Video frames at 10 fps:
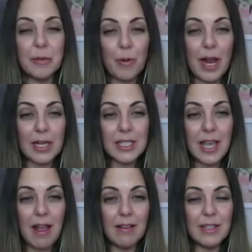
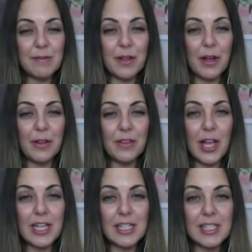practicalities of the
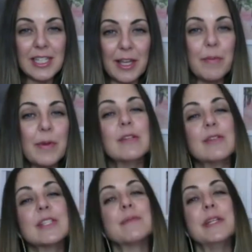online in a second, but you
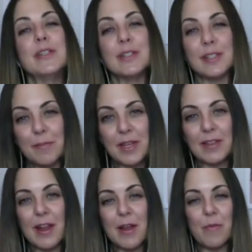just mentioned something
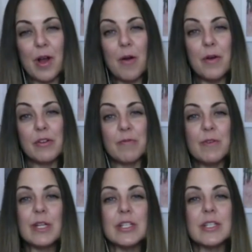that I wonder if you
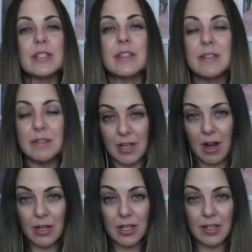can just
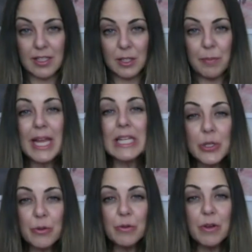explain
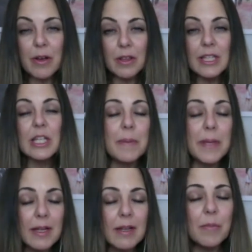to a little
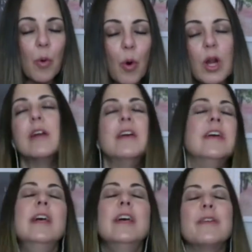bit more.
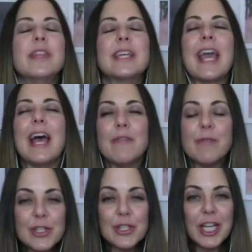The
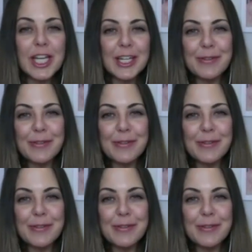catfishing.